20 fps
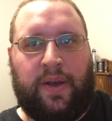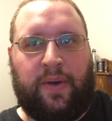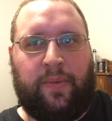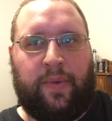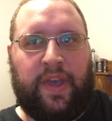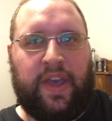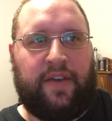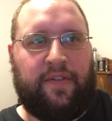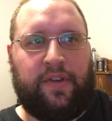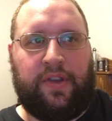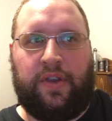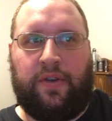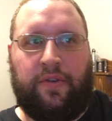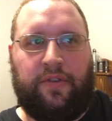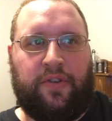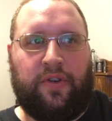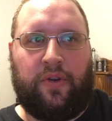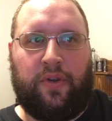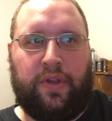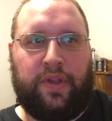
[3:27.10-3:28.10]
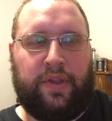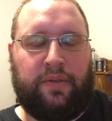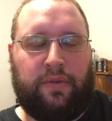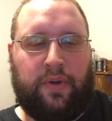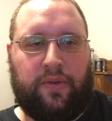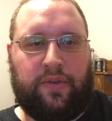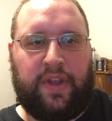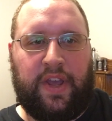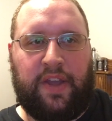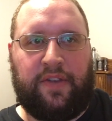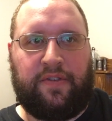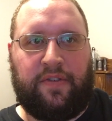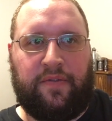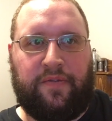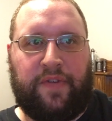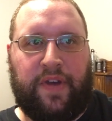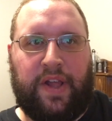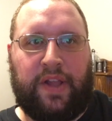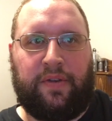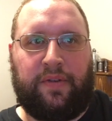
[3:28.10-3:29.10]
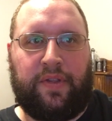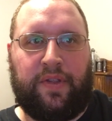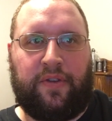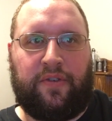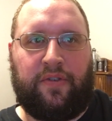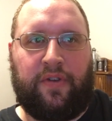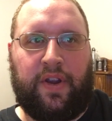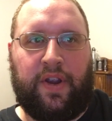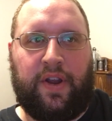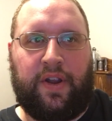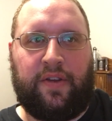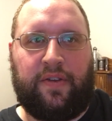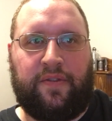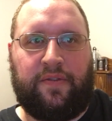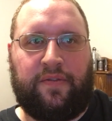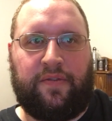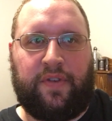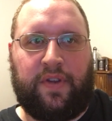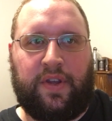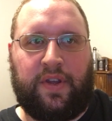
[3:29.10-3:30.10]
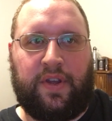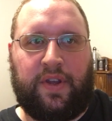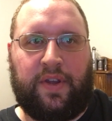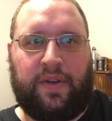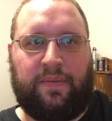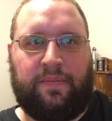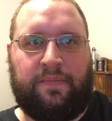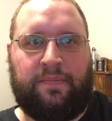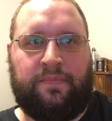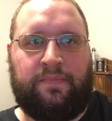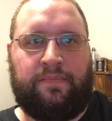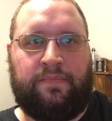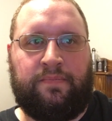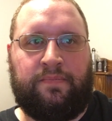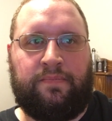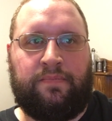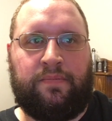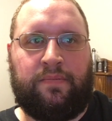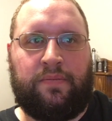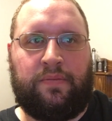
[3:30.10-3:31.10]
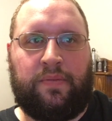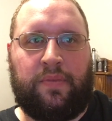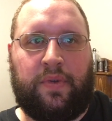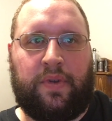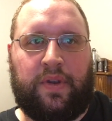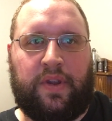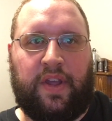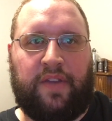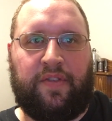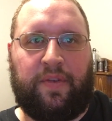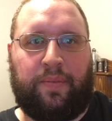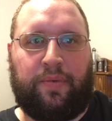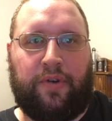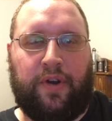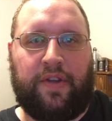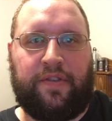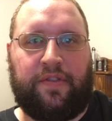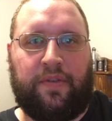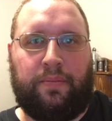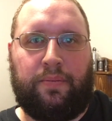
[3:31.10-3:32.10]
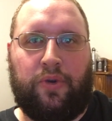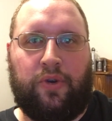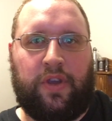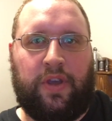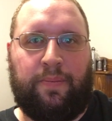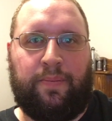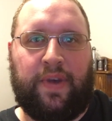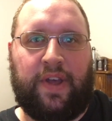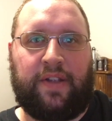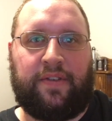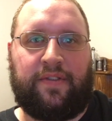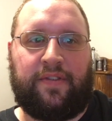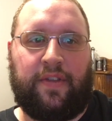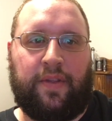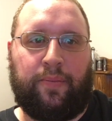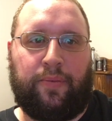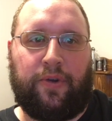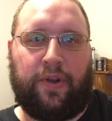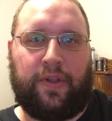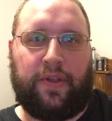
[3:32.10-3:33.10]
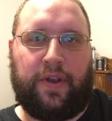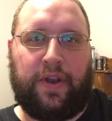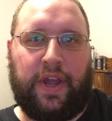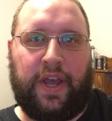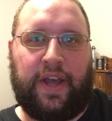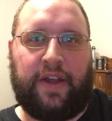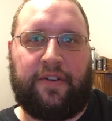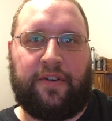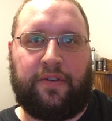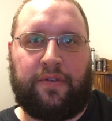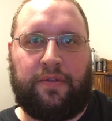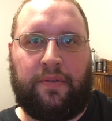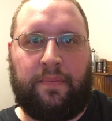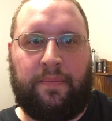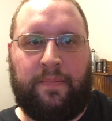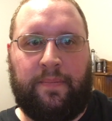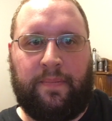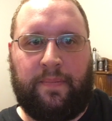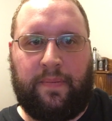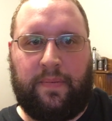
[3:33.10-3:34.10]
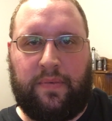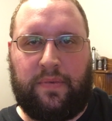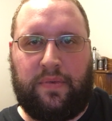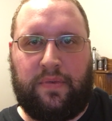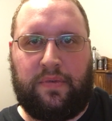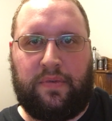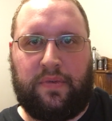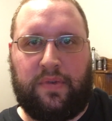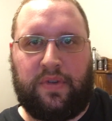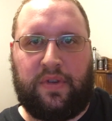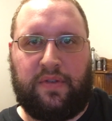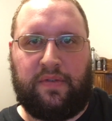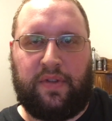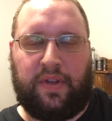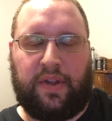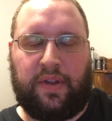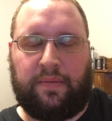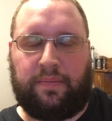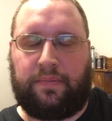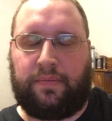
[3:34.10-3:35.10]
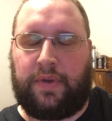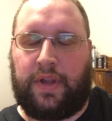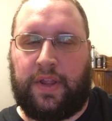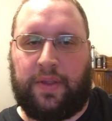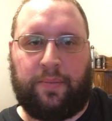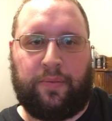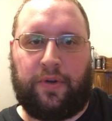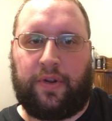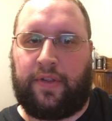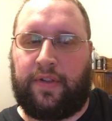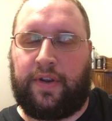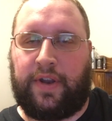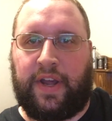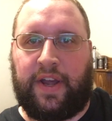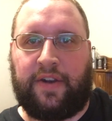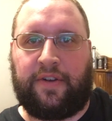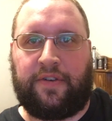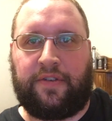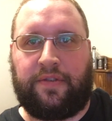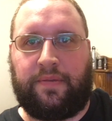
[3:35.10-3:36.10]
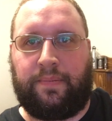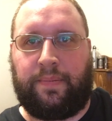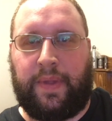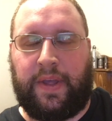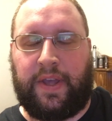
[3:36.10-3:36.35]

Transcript: we have a huge hole in the rotation following the trade of David Price and Mookie Betts to the Brooklyn Dodgers. Not the Brooklyn Dodgers.